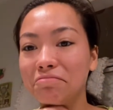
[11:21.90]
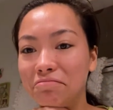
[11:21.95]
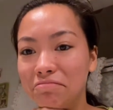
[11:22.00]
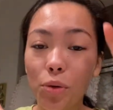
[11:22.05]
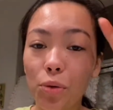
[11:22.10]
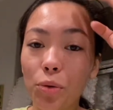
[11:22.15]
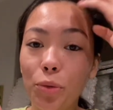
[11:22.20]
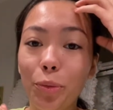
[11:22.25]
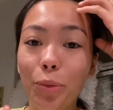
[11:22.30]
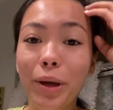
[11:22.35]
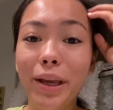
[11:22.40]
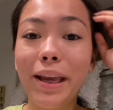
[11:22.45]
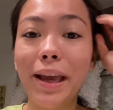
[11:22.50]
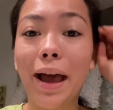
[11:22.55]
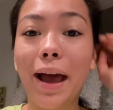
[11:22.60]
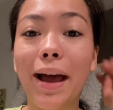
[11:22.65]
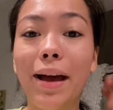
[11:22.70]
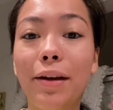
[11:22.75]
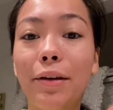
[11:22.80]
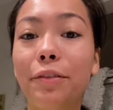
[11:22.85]
We
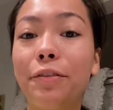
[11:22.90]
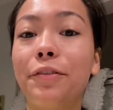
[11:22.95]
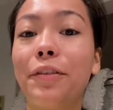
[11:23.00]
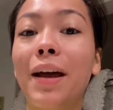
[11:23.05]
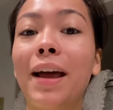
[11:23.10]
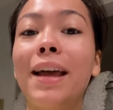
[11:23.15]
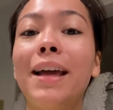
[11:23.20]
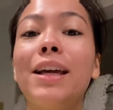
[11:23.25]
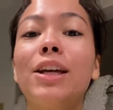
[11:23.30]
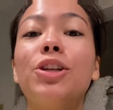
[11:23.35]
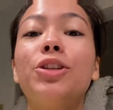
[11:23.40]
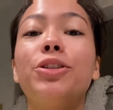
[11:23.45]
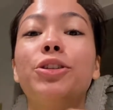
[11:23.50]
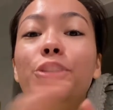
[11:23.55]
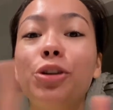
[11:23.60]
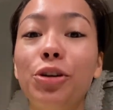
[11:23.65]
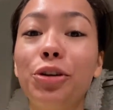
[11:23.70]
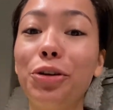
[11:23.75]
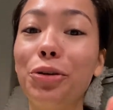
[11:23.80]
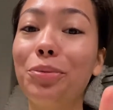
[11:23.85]
have
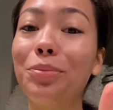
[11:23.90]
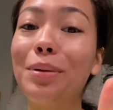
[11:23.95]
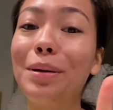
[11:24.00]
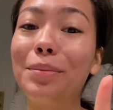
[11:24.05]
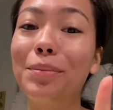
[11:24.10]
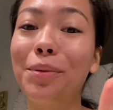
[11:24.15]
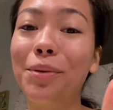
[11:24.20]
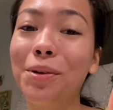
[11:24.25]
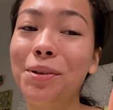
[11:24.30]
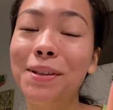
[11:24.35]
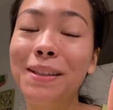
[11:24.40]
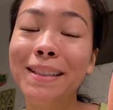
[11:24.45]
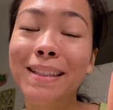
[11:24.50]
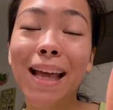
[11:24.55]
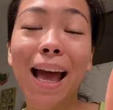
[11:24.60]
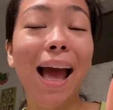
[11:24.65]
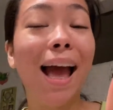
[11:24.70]
two new pimples.